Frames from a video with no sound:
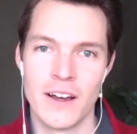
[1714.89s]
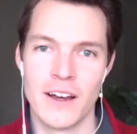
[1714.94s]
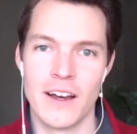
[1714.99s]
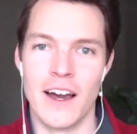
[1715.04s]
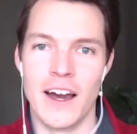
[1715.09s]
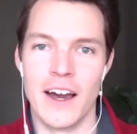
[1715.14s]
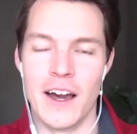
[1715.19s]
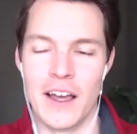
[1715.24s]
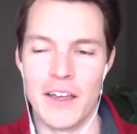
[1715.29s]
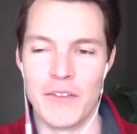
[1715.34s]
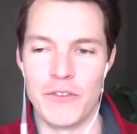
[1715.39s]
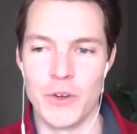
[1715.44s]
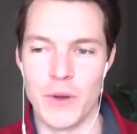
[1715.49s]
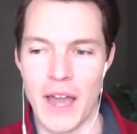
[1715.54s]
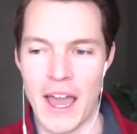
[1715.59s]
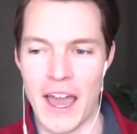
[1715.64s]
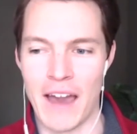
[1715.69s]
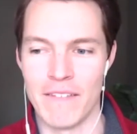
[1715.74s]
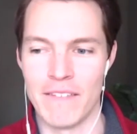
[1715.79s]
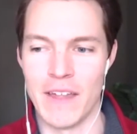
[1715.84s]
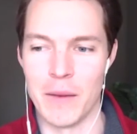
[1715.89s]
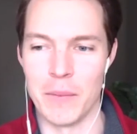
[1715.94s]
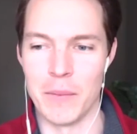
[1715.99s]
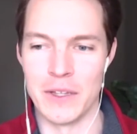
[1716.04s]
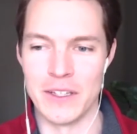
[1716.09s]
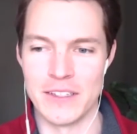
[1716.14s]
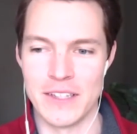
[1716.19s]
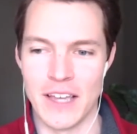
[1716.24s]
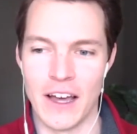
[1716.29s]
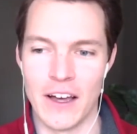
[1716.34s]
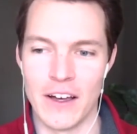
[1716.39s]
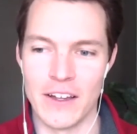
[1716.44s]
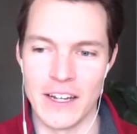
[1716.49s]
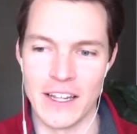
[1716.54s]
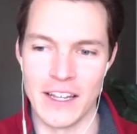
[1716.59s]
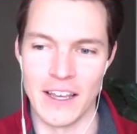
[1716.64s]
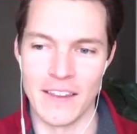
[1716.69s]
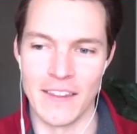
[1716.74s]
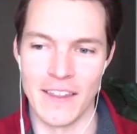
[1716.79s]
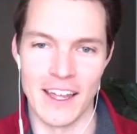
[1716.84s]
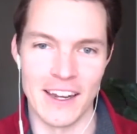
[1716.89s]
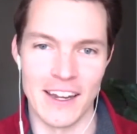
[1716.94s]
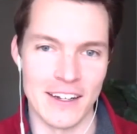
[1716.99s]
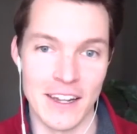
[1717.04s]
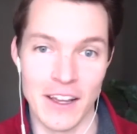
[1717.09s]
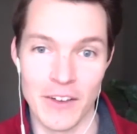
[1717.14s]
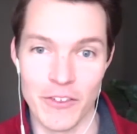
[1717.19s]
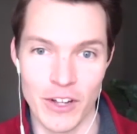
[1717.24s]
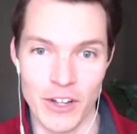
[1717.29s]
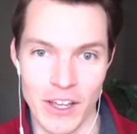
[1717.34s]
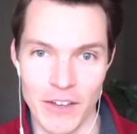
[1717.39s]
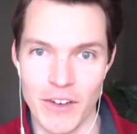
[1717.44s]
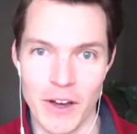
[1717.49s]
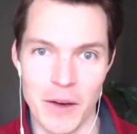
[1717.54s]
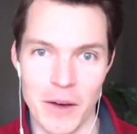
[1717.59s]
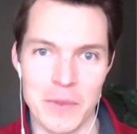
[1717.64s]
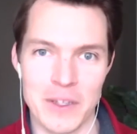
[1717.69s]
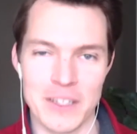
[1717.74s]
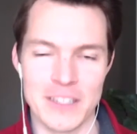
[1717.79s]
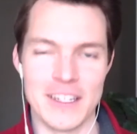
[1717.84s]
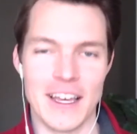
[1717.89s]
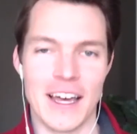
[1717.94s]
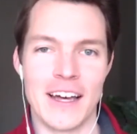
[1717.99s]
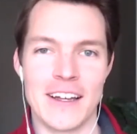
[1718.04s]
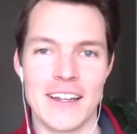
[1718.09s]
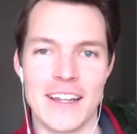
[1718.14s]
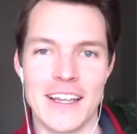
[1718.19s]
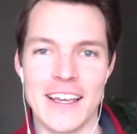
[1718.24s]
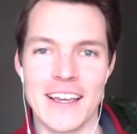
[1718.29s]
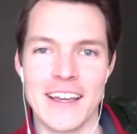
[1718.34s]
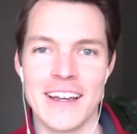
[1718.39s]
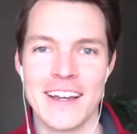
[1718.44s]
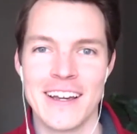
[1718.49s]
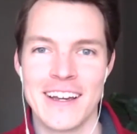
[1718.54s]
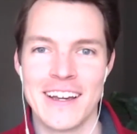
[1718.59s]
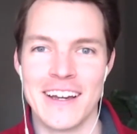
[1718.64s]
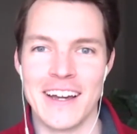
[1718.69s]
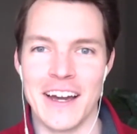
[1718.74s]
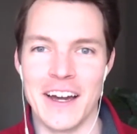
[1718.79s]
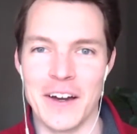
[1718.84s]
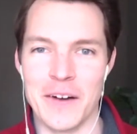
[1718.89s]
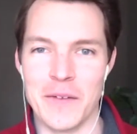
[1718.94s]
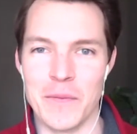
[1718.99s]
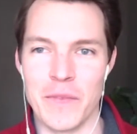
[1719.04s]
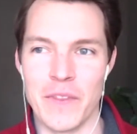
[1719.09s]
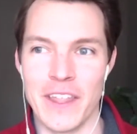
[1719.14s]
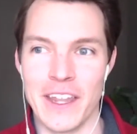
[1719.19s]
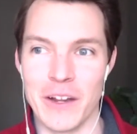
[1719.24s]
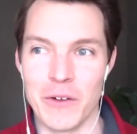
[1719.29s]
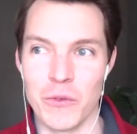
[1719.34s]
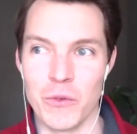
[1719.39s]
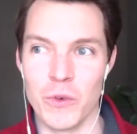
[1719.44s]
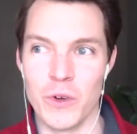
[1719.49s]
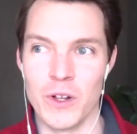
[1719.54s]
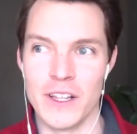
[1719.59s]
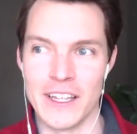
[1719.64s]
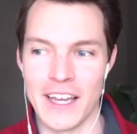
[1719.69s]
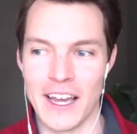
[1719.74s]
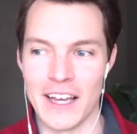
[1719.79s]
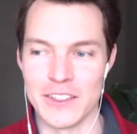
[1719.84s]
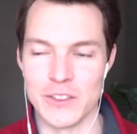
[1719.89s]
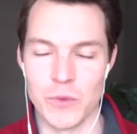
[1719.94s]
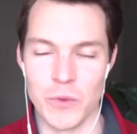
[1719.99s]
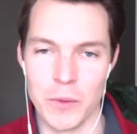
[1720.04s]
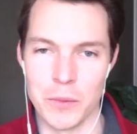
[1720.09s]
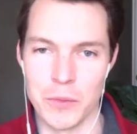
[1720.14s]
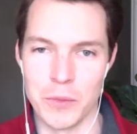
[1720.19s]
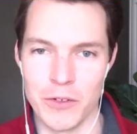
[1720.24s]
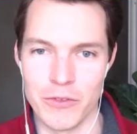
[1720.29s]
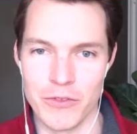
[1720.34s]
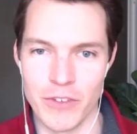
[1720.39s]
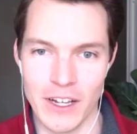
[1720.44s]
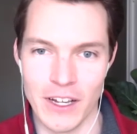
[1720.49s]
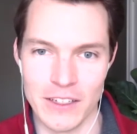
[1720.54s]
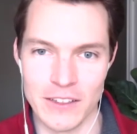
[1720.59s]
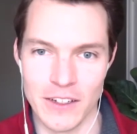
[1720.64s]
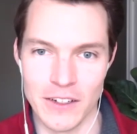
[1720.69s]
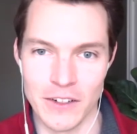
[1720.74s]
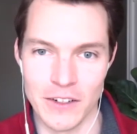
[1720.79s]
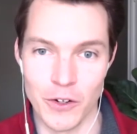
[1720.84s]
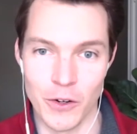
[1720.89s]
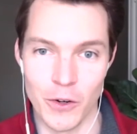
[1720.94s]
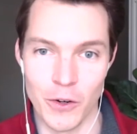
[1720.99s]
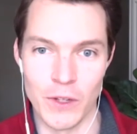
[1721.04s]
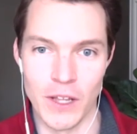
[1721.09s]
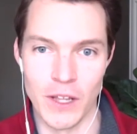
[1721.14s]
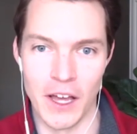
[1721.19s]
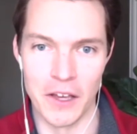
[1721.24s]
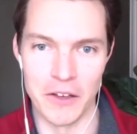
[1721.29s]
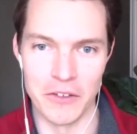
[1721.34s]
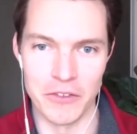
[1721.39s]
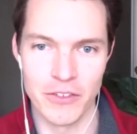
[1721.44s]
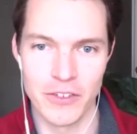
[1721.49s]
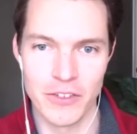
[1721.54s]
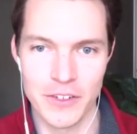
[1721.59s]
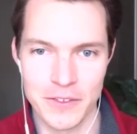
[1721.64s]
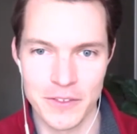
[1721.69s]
If you have that mentality and that never give up mentality, then it really has a ripple effect on your whole life.